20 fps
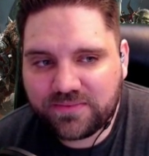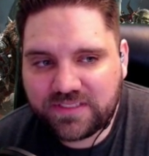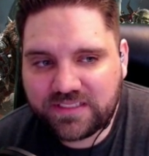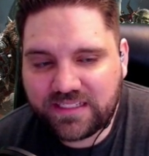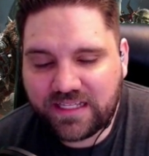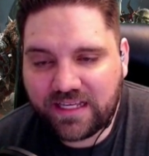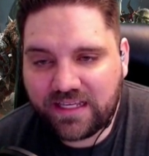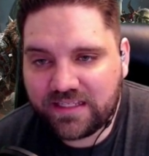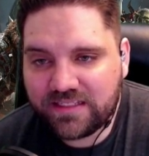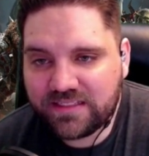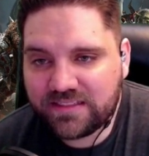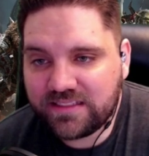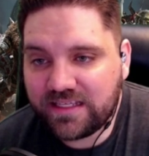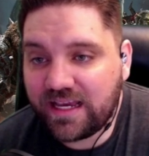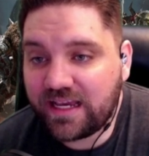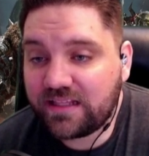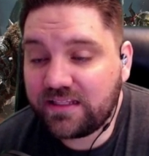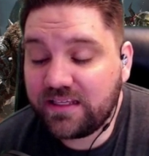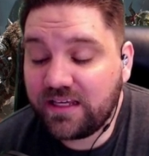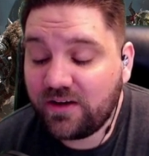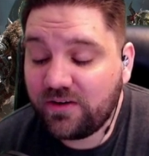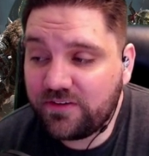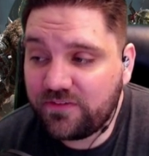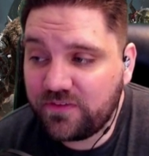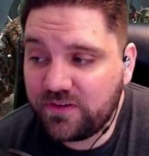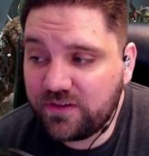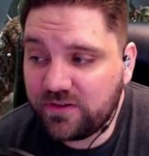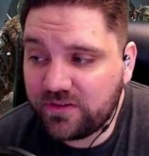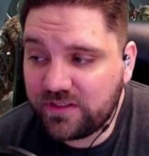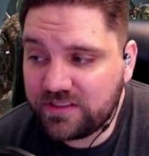say exactly how I
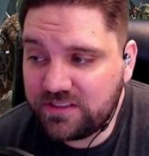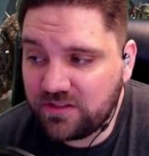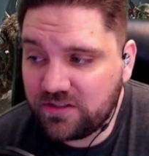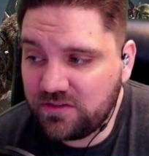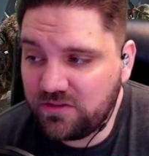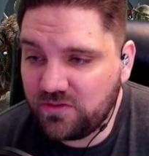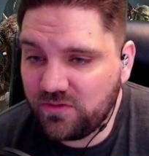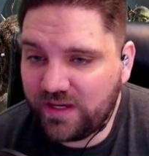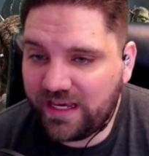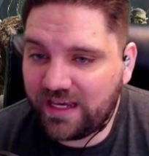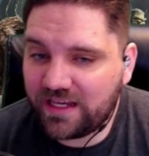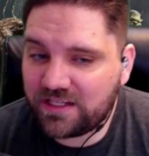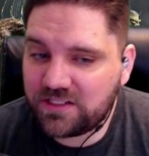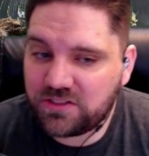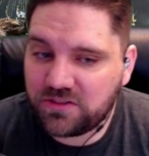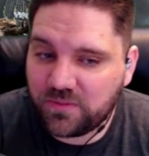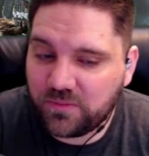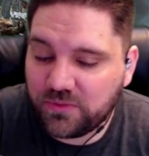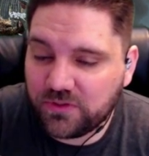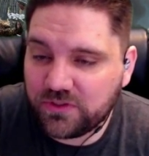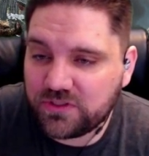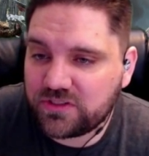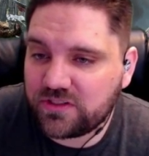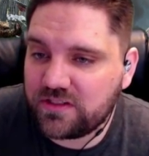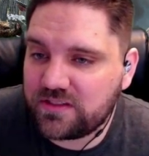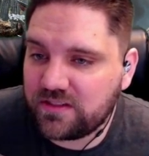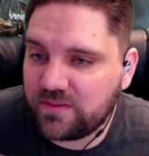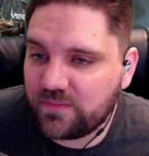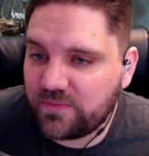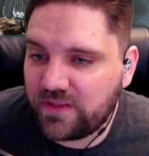feel until you actually push
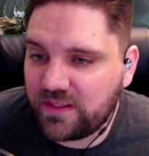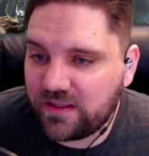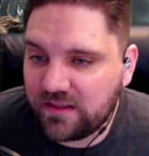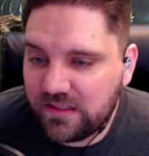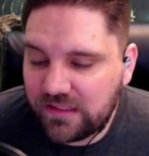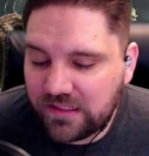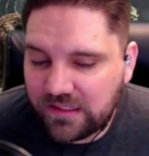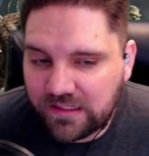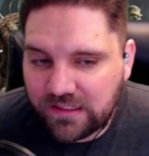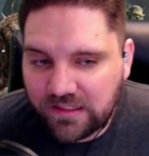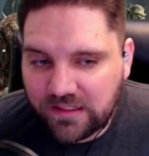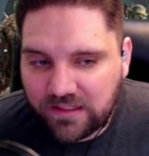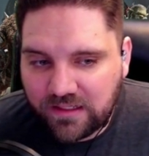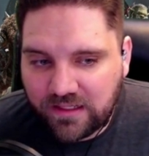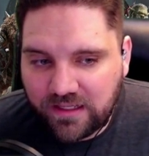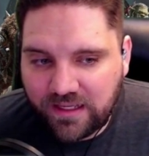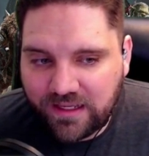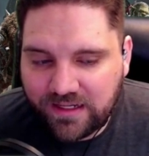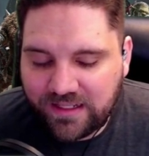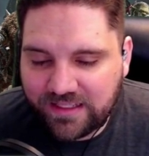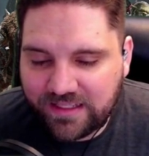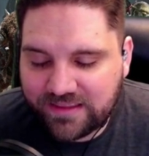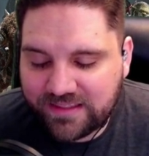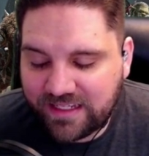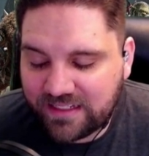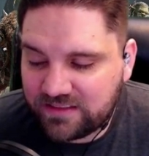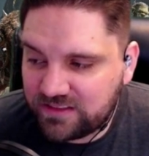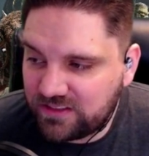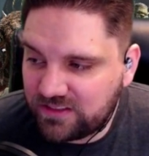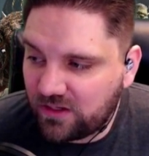on something and hit
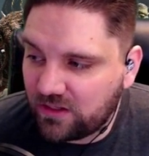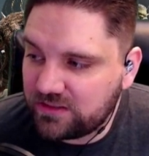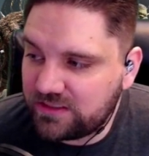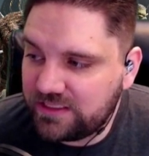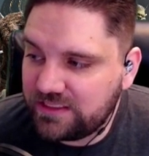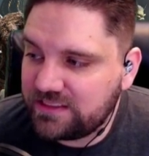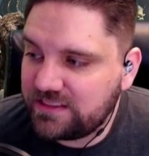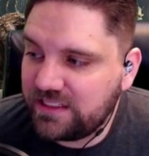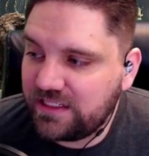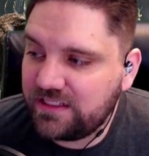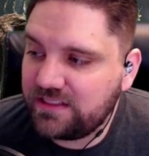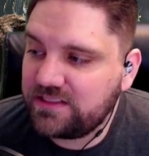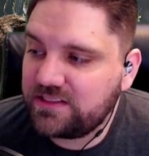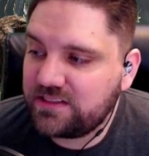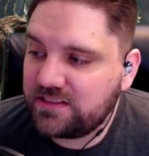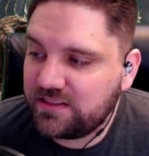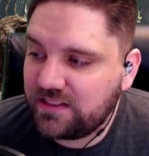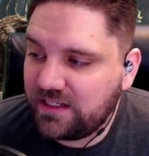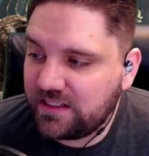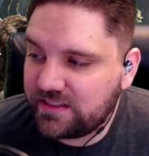that salty stage.